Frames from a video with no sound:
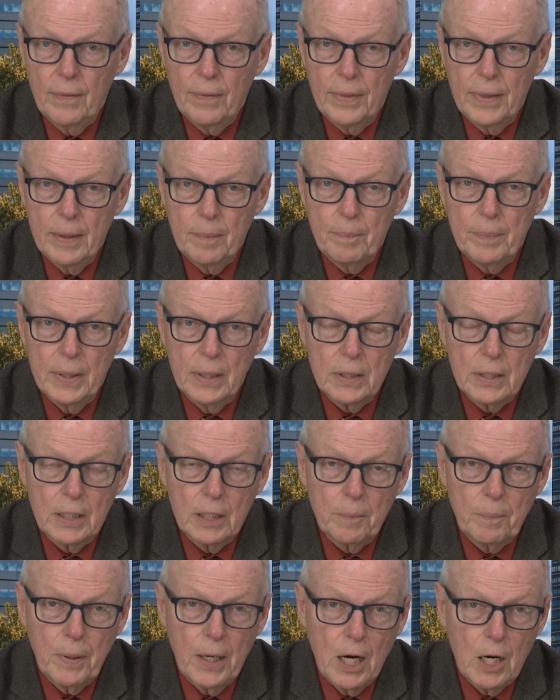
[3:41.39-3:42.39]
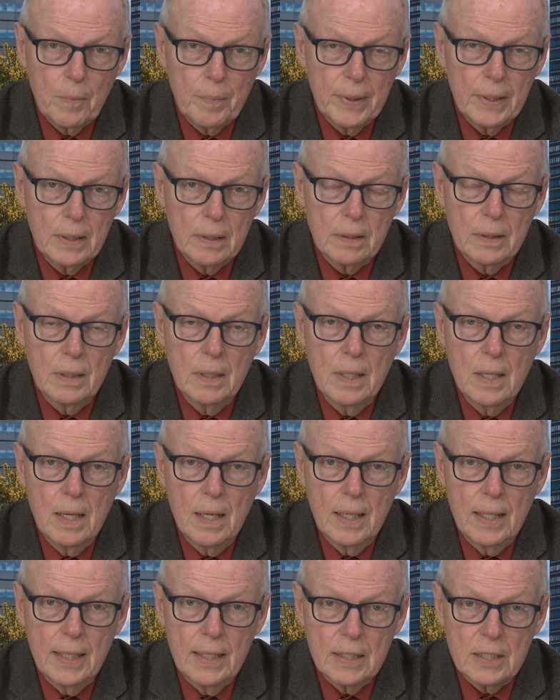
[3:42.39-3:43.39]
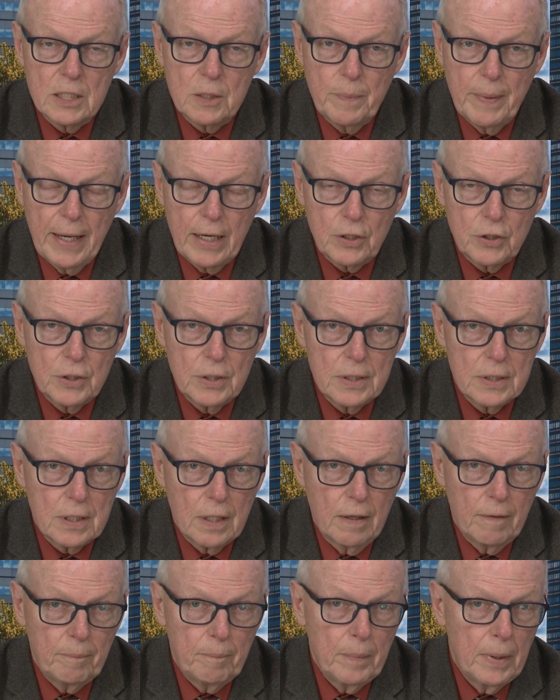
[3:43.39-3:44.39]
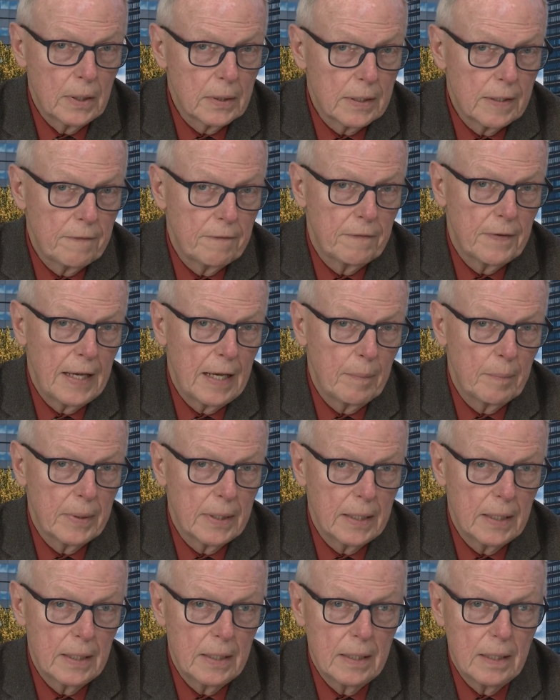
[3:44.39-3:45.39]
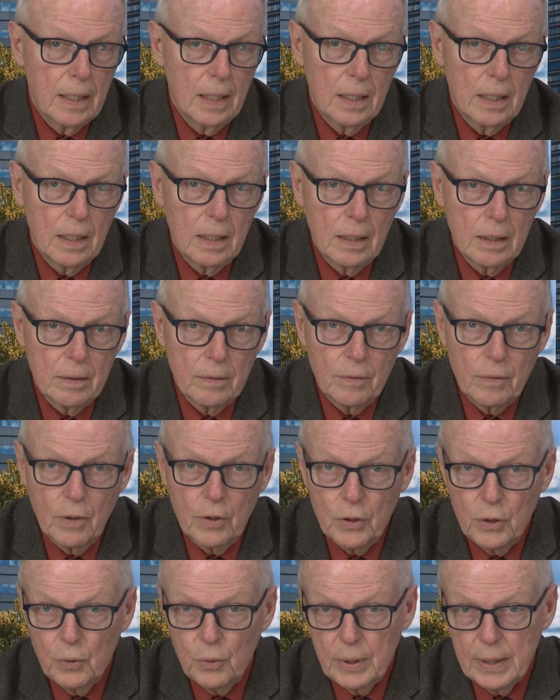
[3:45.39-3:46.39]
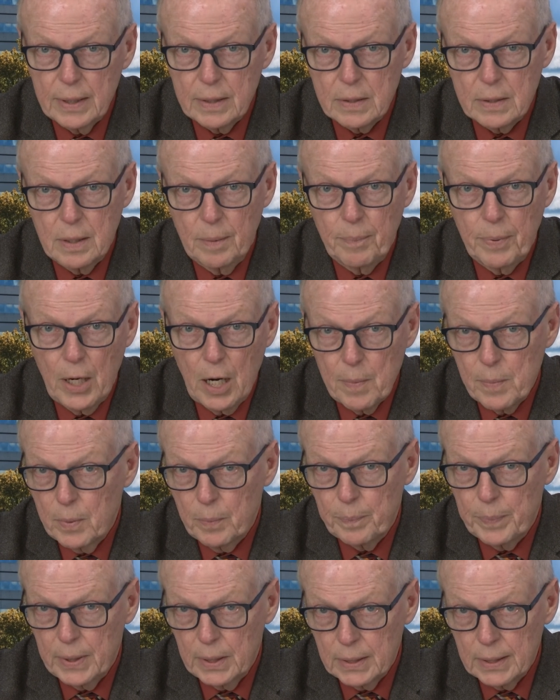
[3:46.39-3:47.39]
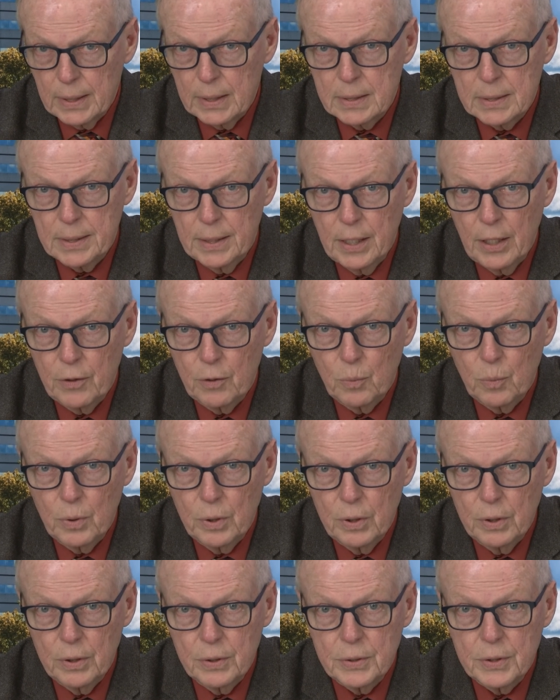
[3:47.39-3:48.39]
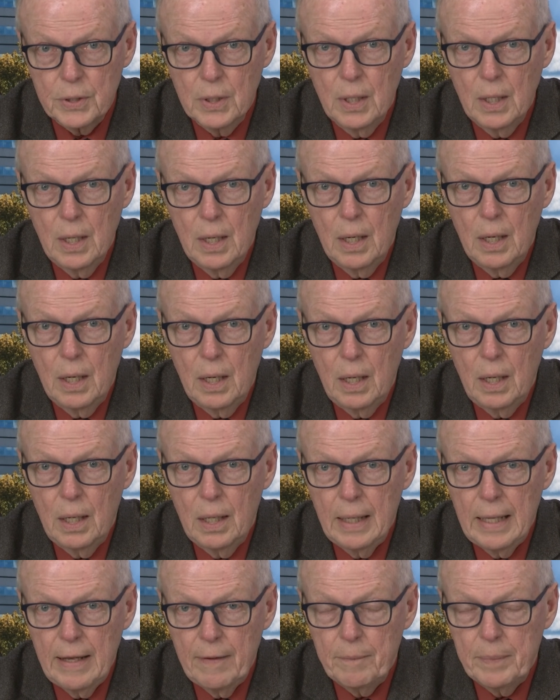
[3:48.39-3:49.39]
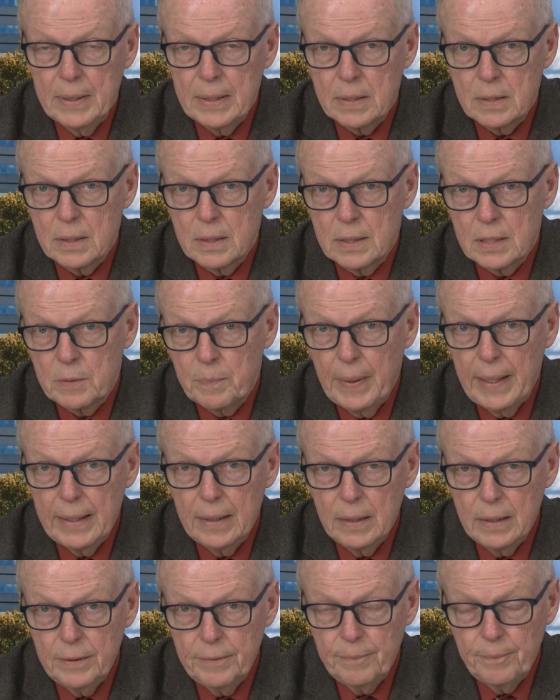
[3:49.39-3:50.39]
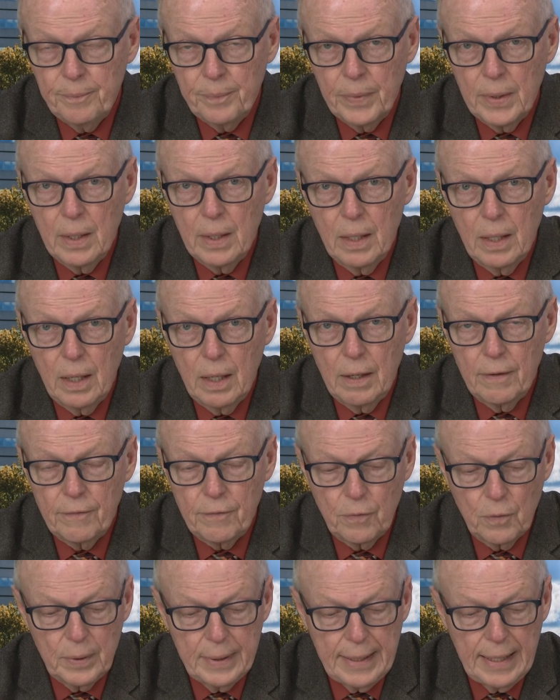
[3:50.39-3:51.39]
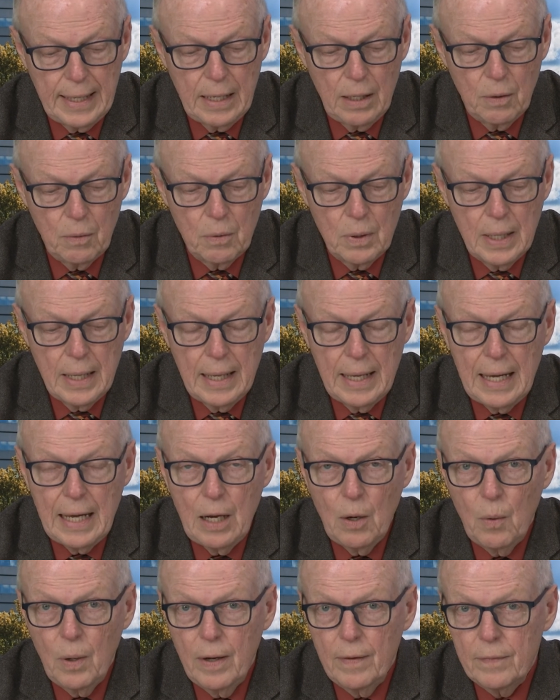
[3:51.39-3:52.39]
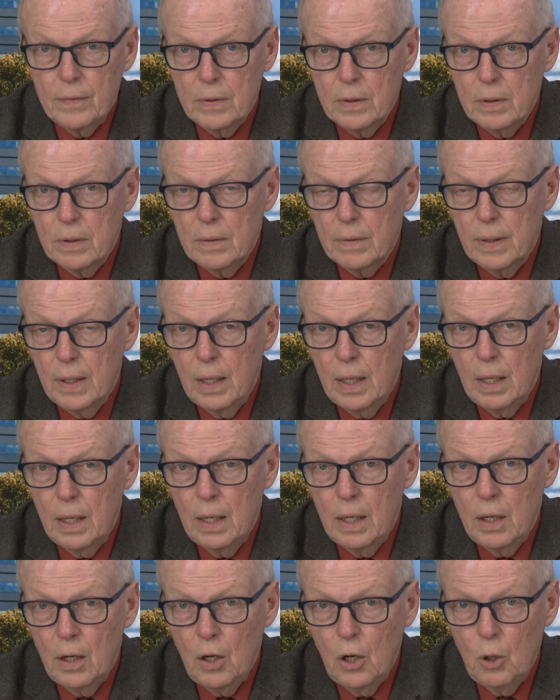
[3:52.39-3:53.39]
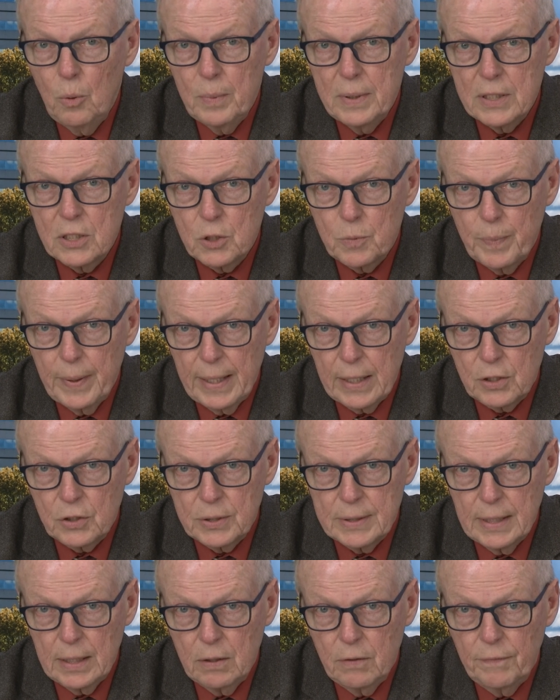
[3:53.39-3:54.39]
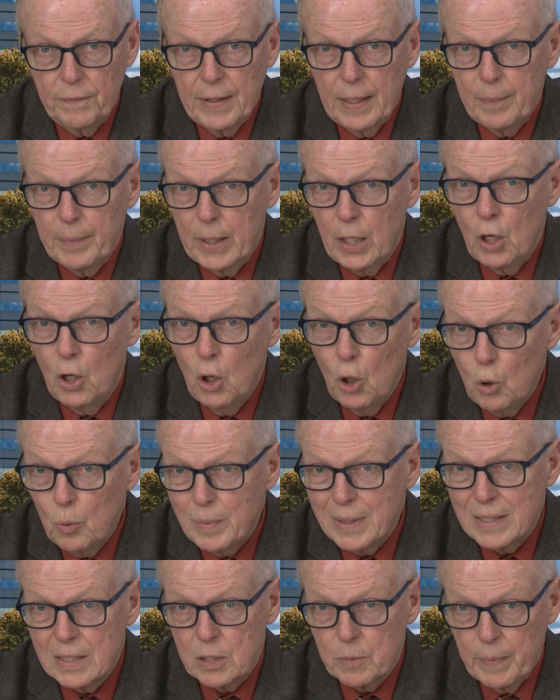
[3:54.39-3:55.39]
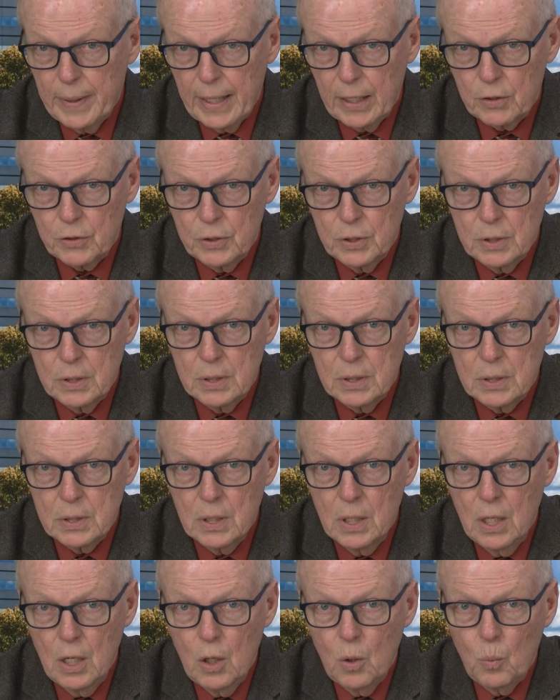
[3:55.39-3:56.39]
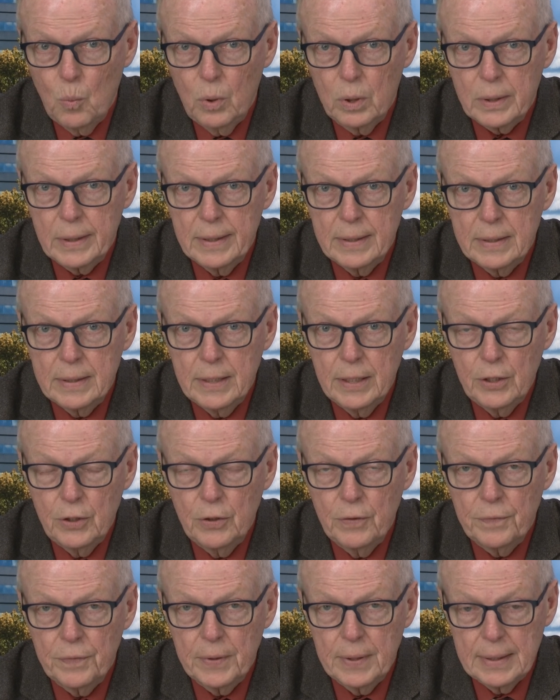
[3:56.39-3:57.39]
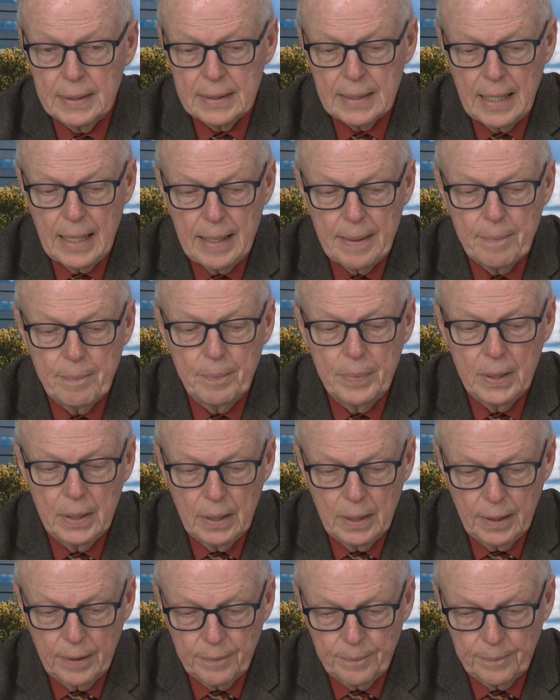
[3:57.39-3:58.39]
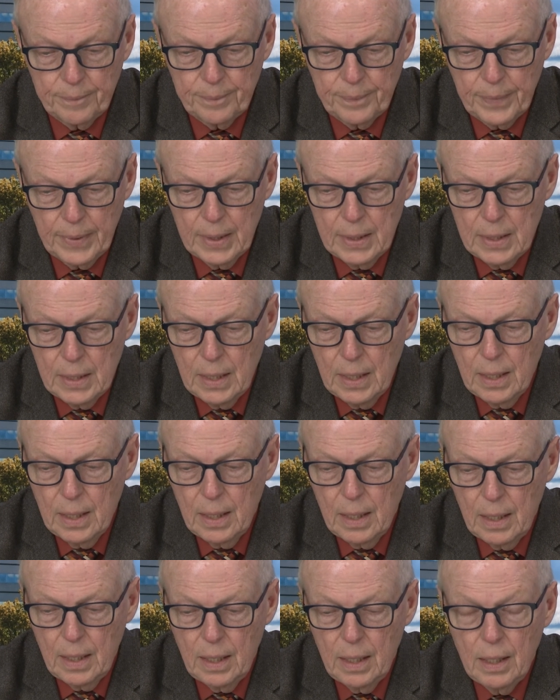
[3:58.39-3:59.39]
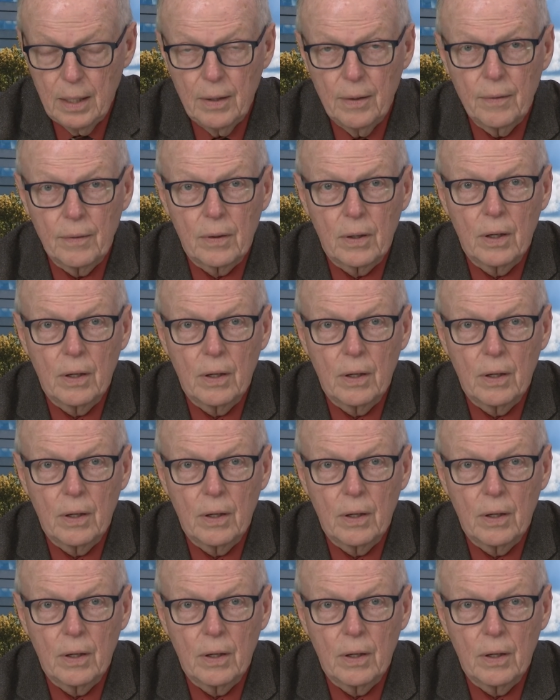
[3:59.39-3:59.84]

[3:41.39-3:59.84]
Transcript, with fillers: the building department inspections of multifamily units, apartment buildings, in other words, have been suspended. Uh, for now. However, uh, home inspections, single-family home inspections will continue for the time being. Uh,